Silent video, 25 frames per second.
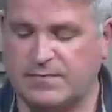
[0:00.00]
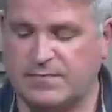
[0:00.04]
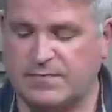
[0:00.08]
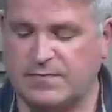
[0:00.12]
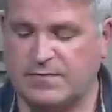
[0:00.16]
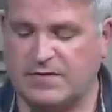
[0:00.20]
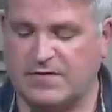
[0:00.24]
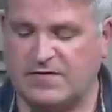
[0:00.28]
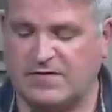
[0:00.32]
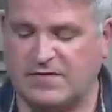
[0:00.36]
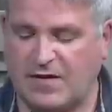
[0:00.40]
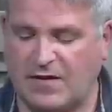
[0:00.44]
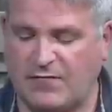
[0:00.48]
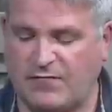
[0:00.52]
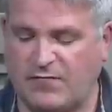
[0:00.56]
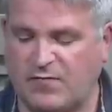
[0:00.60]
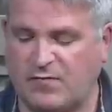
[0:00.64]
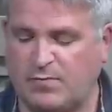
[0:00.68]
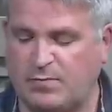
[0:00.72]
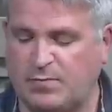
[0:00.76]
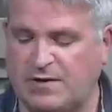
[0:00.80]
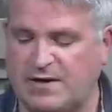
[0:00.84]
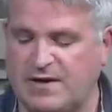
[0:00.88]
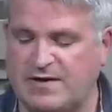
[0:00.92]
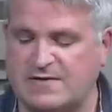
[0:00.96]
the
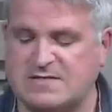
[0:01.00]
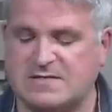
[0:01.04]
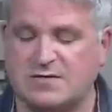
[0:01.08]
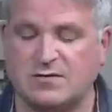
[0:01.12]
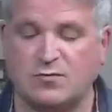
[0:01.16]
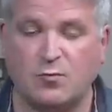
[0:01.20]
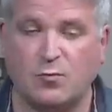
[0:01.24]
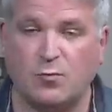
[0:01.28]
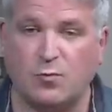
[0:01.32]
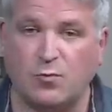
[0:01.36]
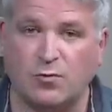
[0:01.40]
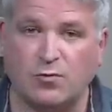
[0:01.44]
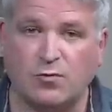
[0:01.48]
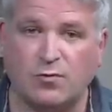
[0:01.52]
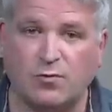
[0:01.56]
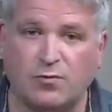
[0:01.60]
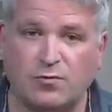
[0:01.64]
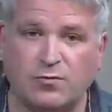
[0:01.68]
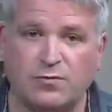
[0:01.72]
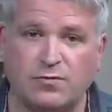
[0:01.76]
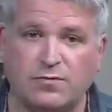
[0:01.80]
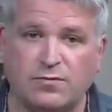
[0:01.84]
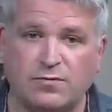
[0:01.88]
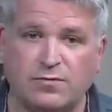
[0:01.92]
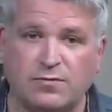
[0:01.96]
safest place in the
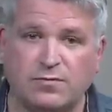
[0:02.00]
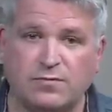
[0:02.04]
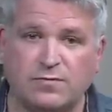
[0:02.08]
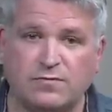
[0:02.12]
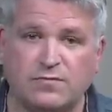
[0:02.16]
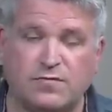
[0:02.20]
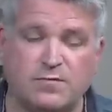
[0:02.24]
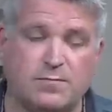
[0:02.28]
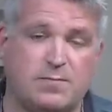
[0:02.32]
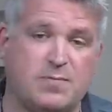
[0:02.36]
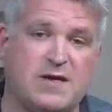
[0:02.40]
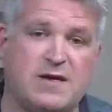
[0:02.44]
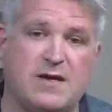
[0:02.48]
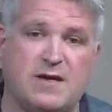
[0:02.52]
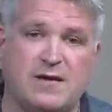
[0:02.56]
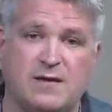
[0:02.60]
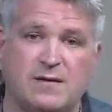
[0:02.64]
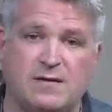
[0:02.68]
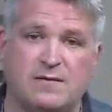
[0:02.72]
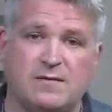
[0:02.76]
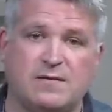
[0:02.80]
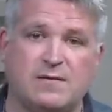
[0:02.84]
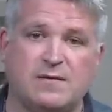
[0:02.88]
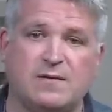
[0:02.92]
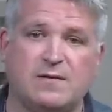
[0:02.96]
world to be
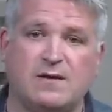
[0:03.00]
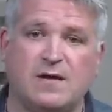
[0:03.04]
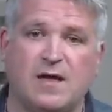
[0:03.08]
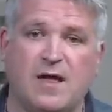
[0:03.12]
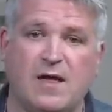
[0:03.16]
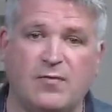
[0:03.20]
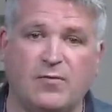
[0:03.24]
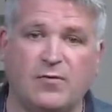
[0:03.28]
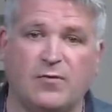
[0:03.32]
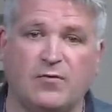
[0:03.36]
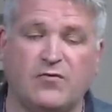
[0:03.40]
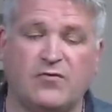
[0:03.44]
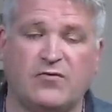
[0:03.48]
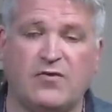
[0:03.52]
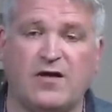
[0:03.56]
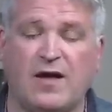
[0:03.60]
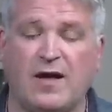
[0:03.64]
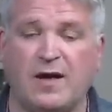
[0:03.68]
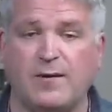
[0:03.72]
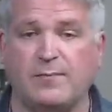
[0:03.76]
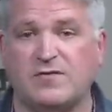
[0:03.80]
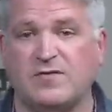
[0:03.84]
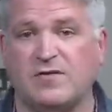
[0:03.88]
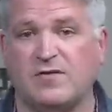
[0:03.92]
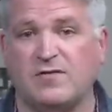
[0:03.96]
in those
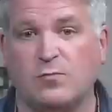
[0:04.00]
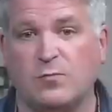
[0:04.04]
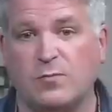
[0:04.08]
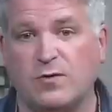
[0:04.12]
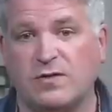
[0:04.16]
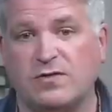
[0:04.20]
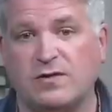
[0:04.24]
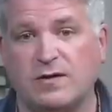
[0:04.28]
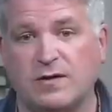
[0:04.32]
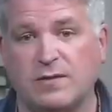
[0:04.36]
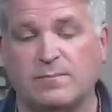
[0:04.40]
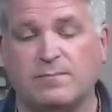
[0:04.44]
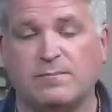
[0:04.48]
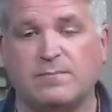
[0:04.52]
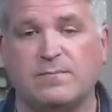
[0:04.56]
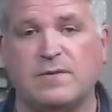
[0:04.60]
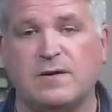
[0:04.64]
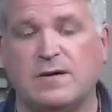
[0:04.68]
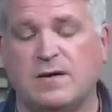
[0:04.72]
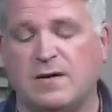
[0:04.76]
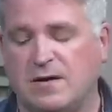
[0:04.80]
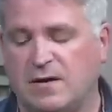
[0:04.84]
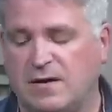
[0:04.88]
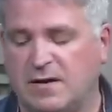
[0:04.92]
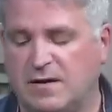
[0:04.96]
times is with him,
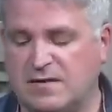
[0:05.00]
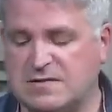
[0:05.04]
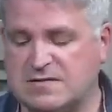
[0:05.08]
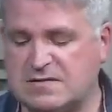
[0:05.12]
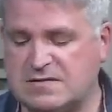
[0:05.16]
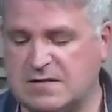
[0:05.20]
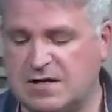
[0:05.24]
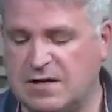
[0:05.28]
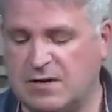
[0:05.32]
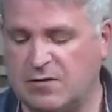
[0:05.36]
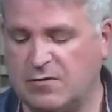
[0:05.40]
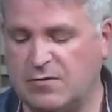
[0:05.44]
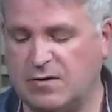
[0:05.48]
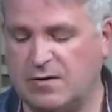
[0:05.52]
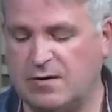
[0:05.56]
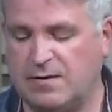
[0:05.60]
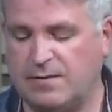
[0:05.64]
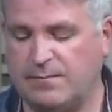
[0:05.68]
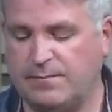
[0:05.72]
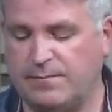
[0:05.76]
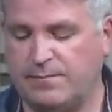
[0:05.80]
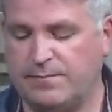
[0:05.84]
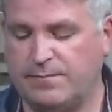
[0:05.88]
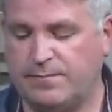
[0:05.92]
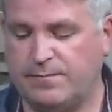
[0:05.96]
is near
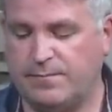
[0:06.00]
him.